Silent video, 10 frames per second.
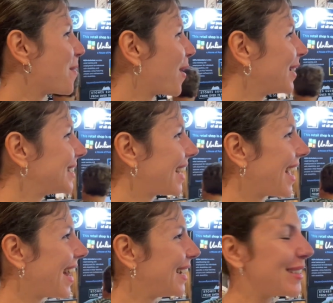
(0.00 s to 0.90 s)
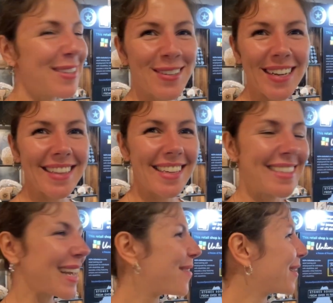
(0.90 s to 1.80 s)
want a little treat,
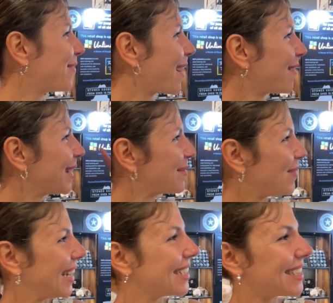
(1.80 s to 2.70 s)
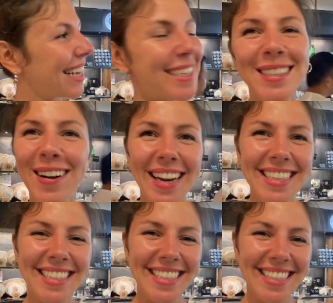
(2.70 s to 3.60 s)
it's our favorite mini cider donuts.